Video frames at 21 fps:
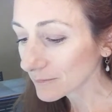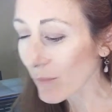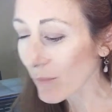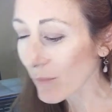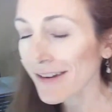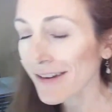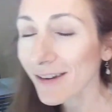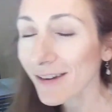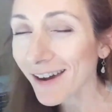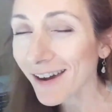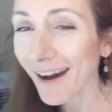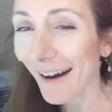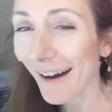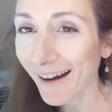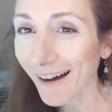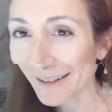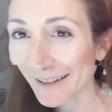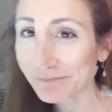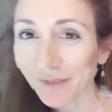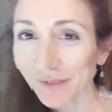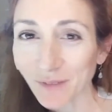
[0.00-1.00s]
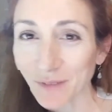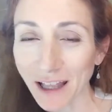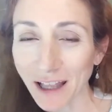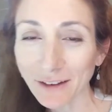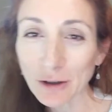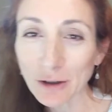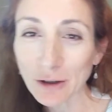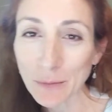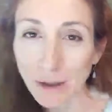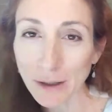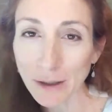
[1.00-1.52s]
Yeah, that little
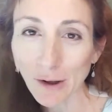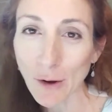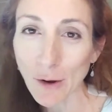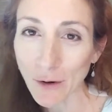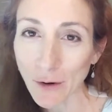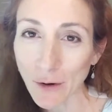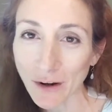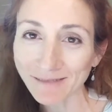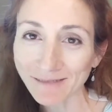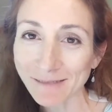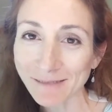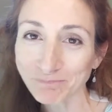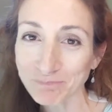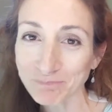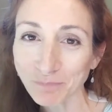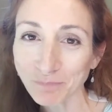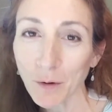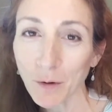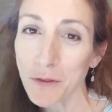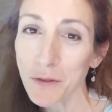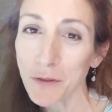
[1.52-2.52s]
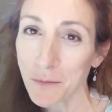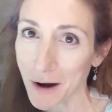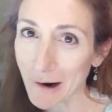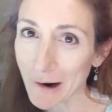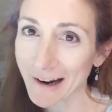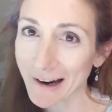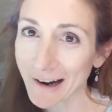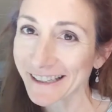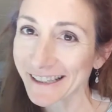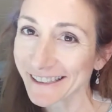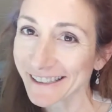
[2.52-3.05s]
bit of coconut with the
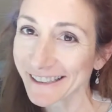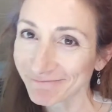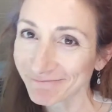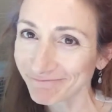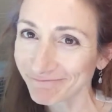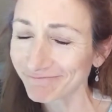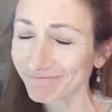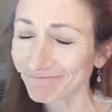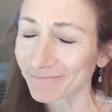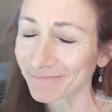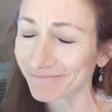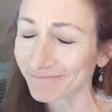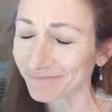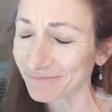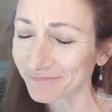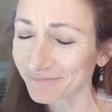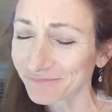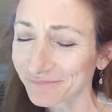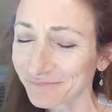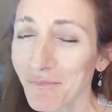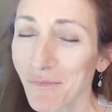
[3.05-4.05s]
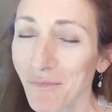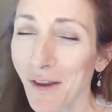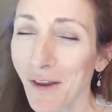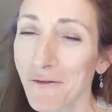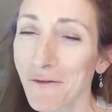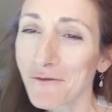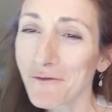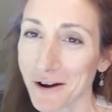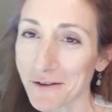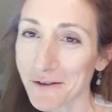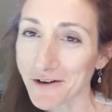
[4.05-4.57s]
berries.
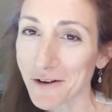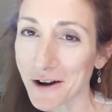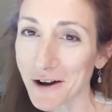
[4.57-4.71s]
Very, very